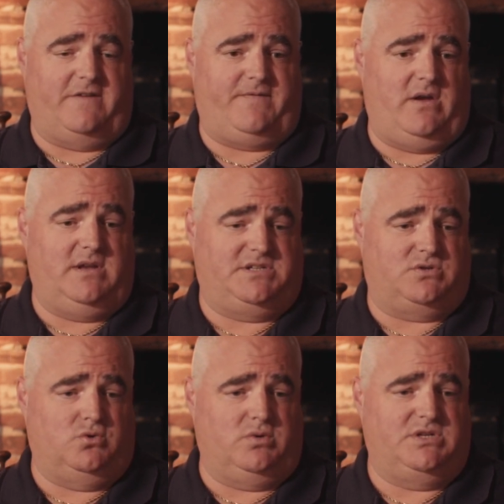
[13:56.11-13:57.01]
I found as a
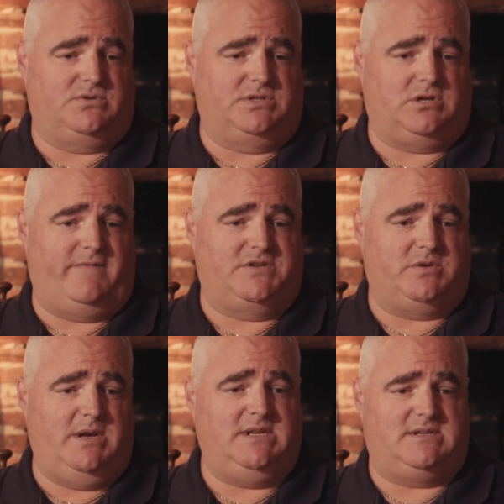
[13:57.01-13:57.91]
school resource
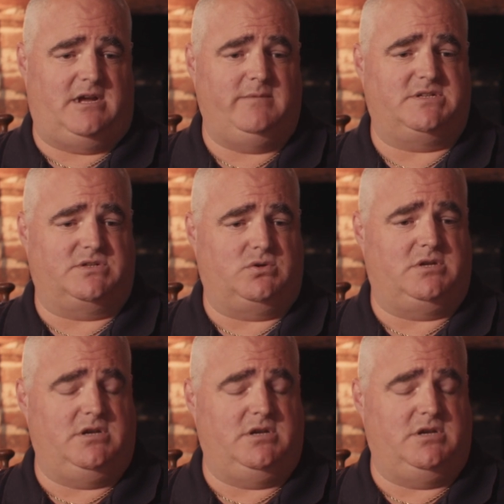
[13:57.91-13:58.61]
officer many times this